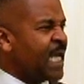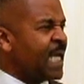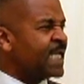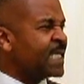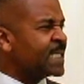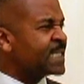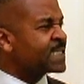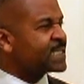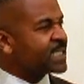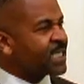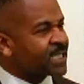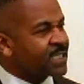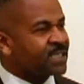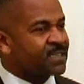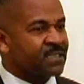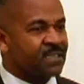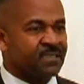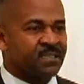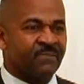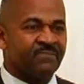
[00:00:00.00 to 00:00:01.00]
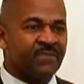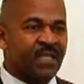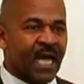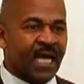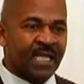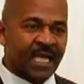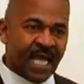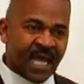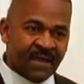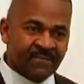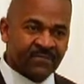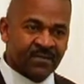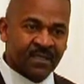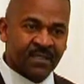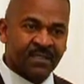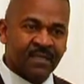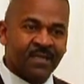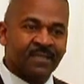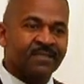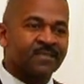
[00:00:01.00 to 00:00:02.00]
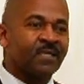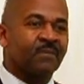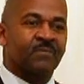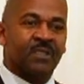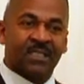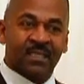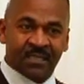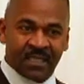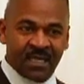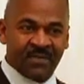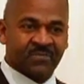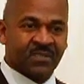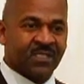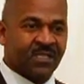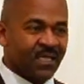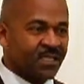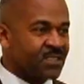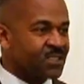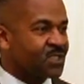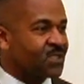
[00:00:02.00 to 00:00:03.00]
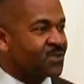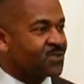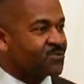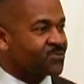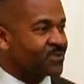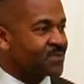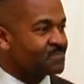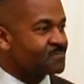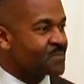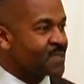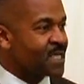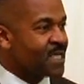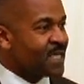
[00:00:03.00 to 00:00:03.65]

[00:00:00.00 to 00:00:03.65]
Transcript: and the sicknesses of not having something to give to their children.